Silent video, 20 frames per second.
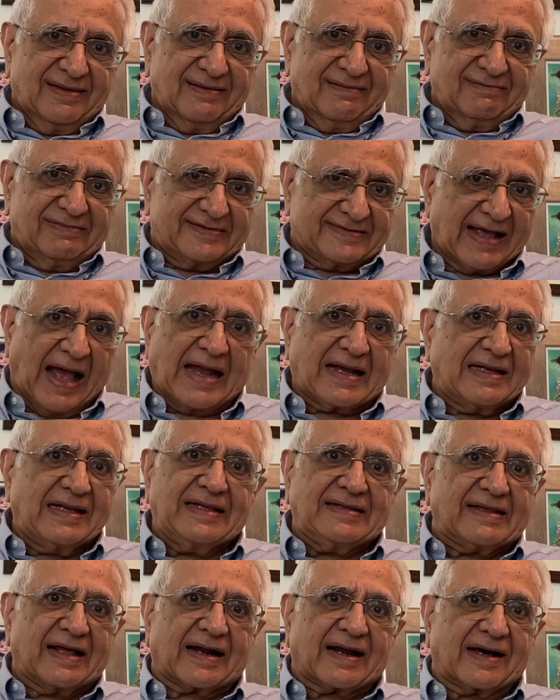Sadly,
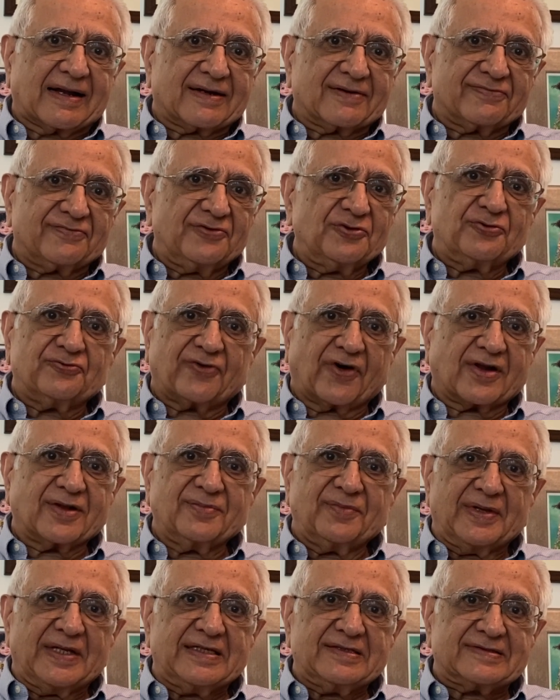there are a few foreign
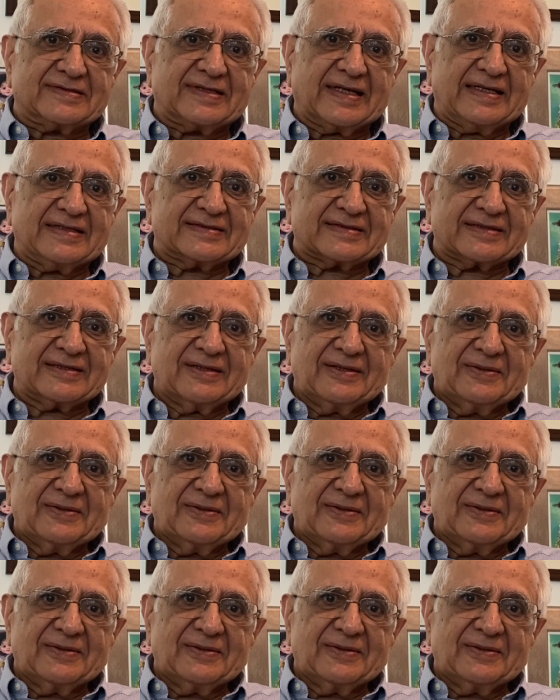ministries,